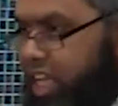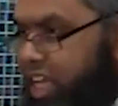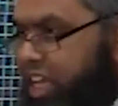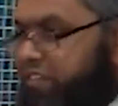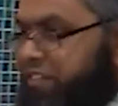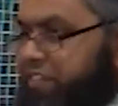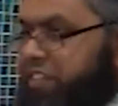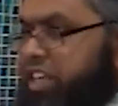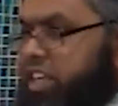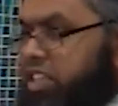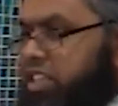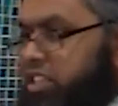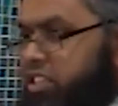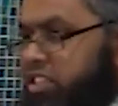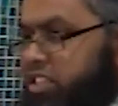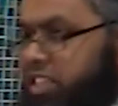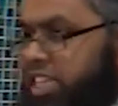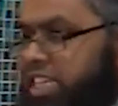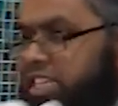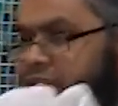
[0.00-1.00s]
I feel
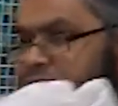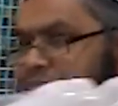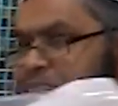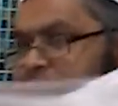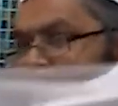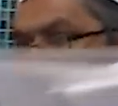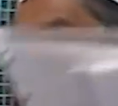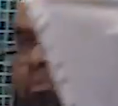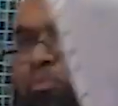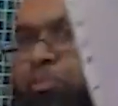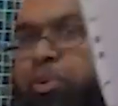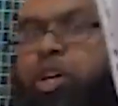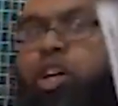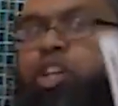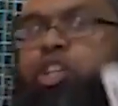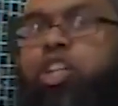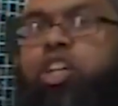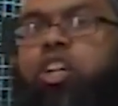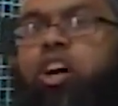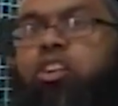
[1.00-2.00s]
there's a big
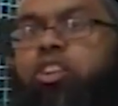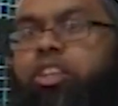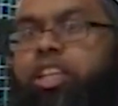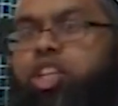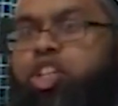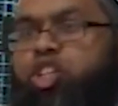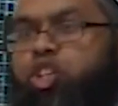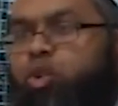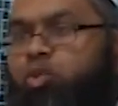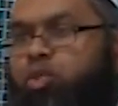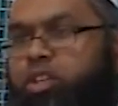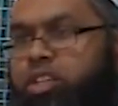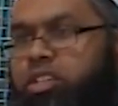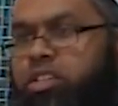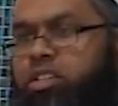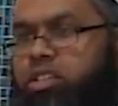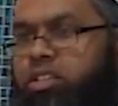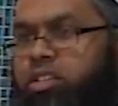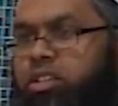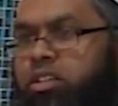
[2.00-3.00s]
burden on their
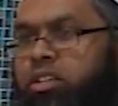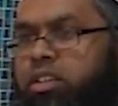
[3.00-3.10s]
shoulders.